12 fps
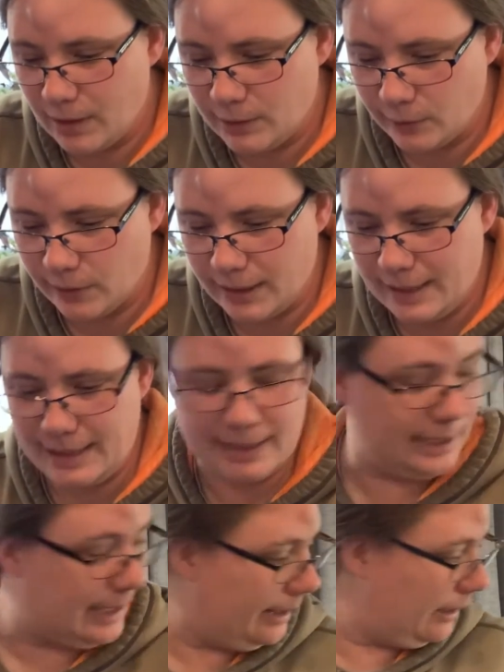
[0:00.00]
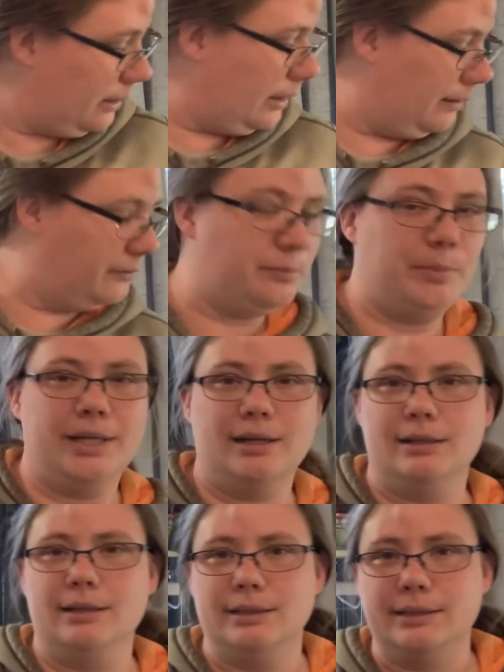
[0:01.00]
So that he can get enough,
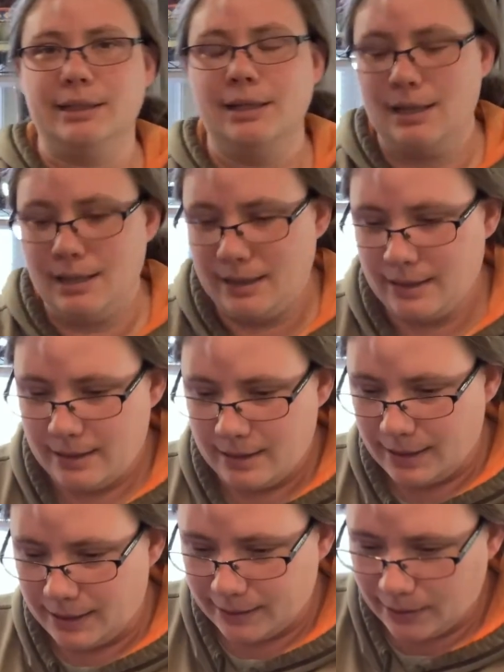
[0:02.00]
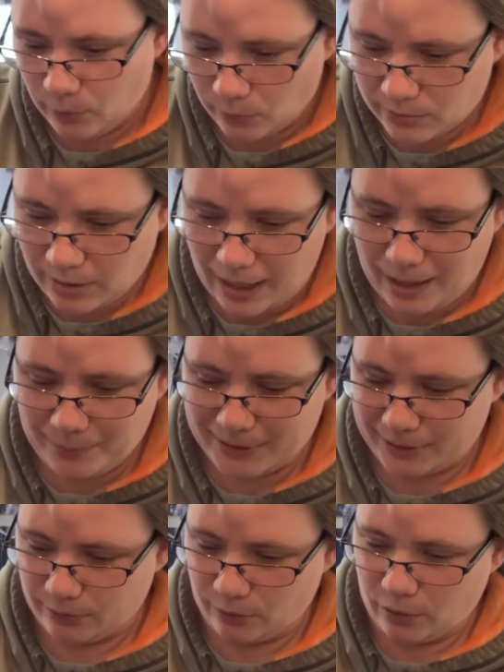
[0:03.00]
because his little
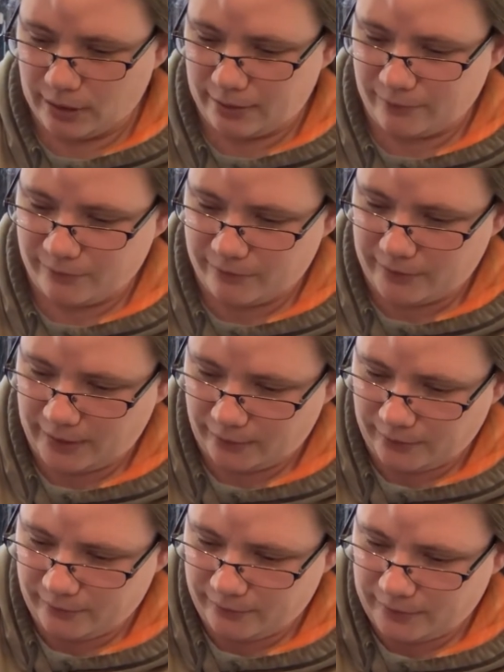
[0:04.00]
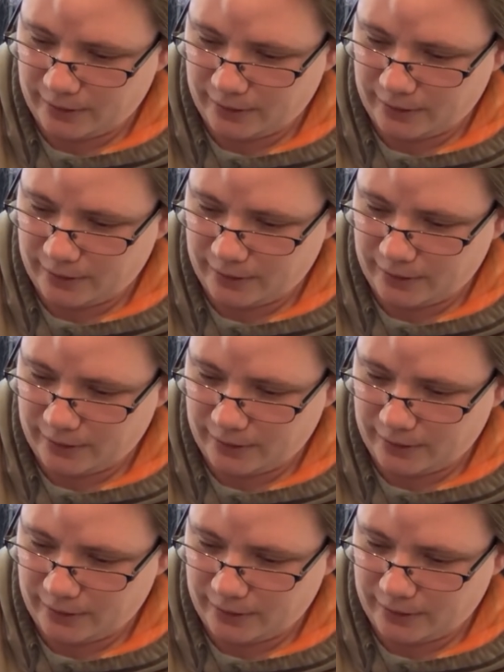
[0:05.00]
tops are looking very